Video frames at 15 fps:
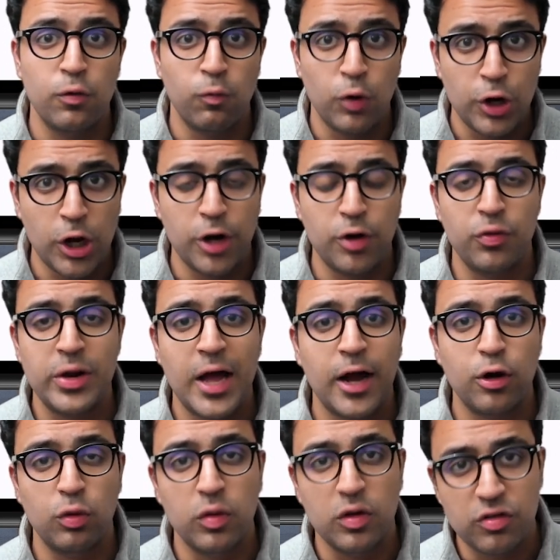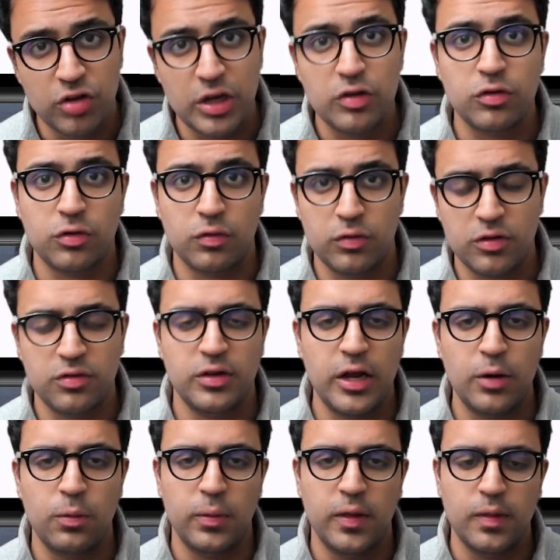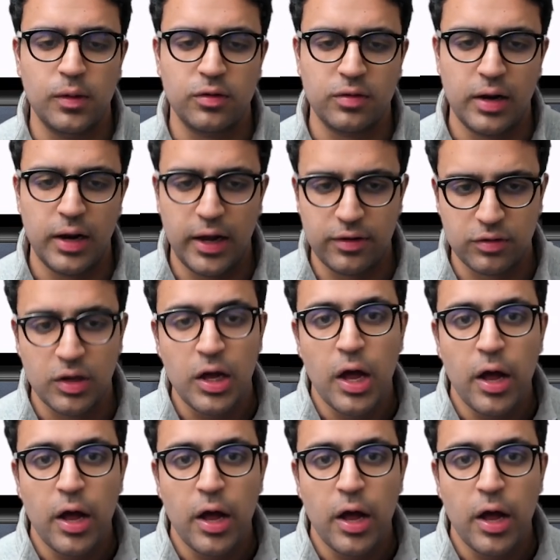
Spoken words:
would not react to the changes of the state within this class.